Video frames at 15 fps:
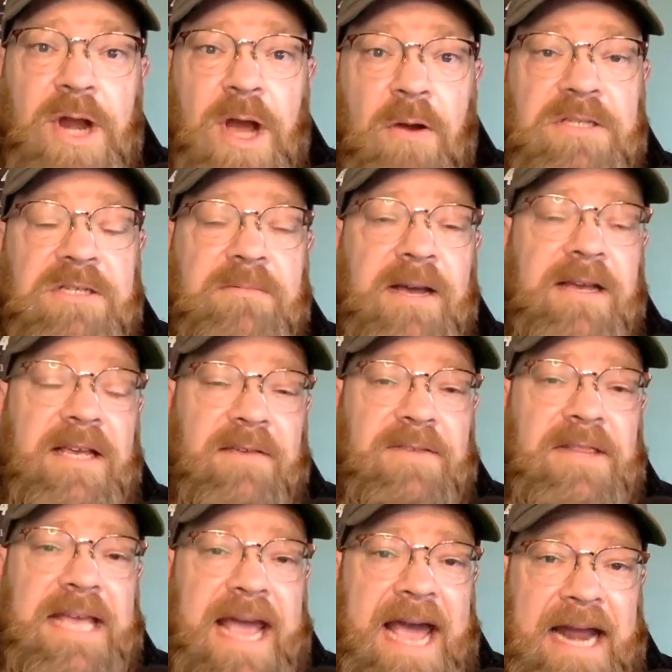No, it's about
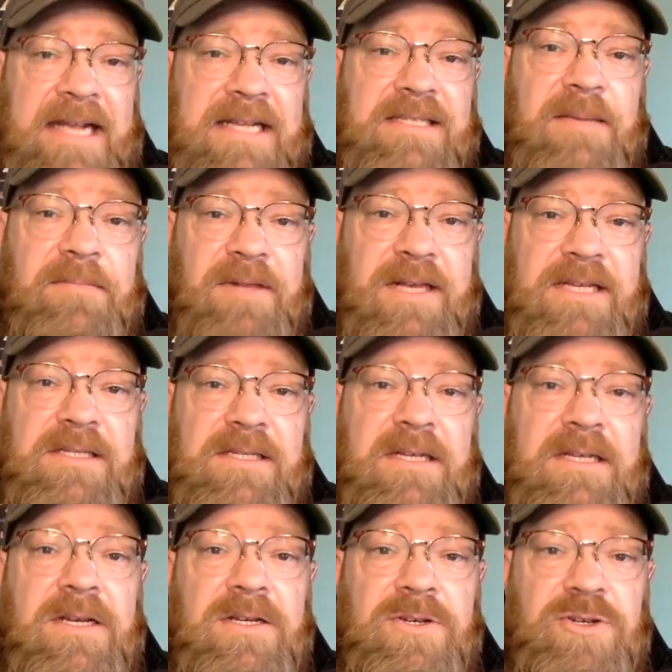giving the addicts a place
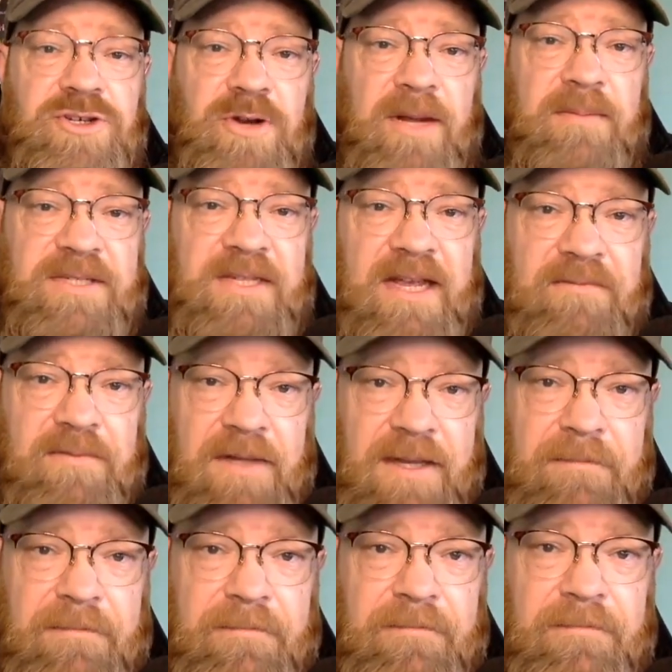to shoot up
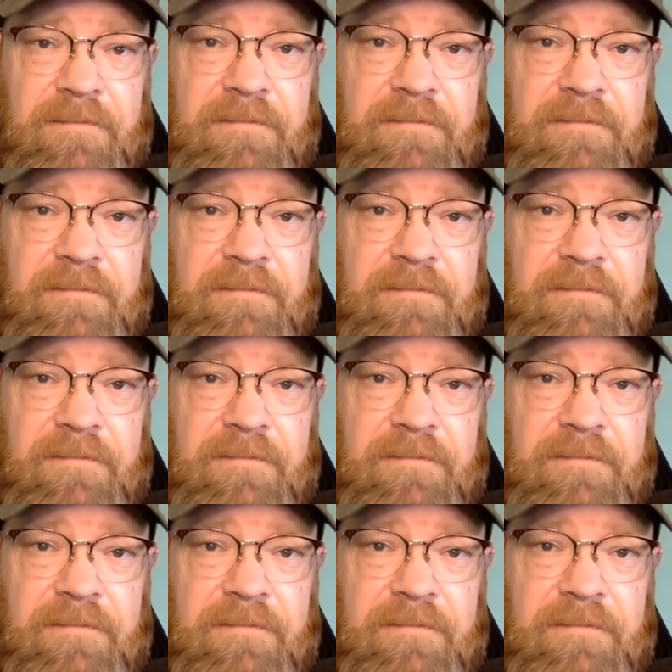safely.